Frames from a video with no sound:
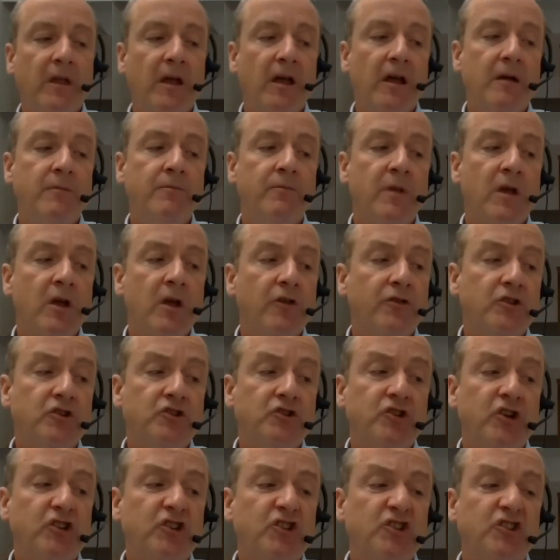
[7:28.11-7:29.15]
The
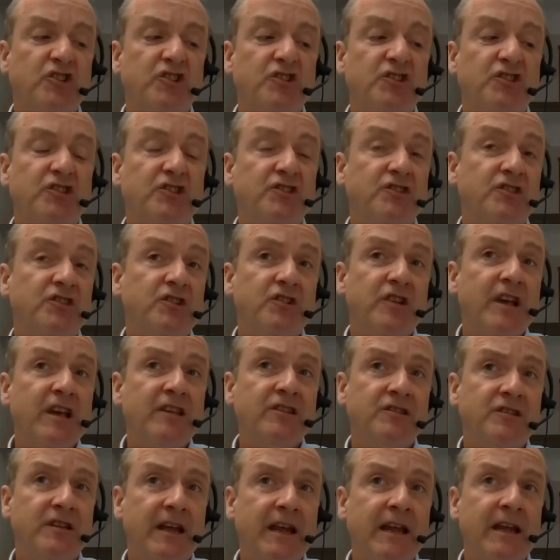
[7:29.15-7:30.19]
judge
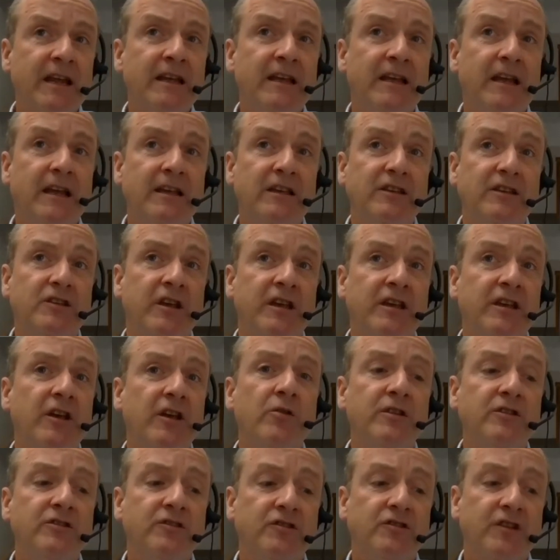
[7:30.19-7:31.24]
suggesting, he
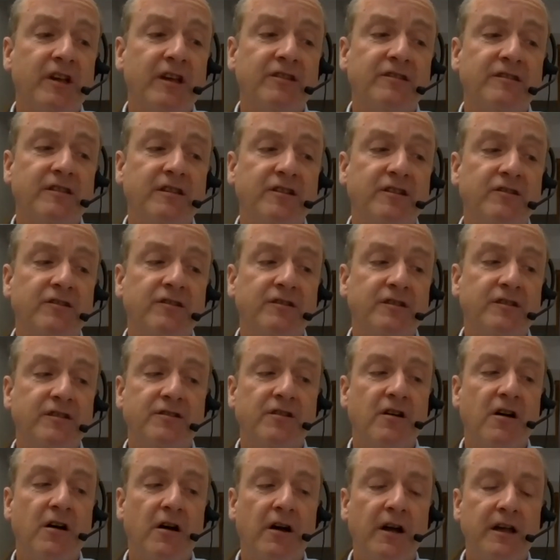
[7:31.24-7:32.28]
only suggests, he doesn't
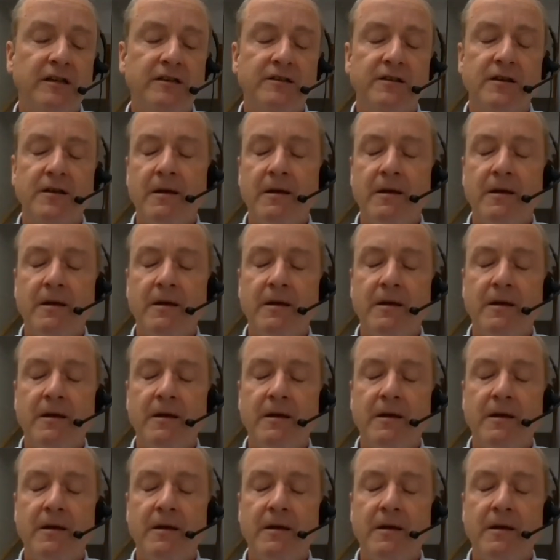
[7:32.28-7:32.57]
decide,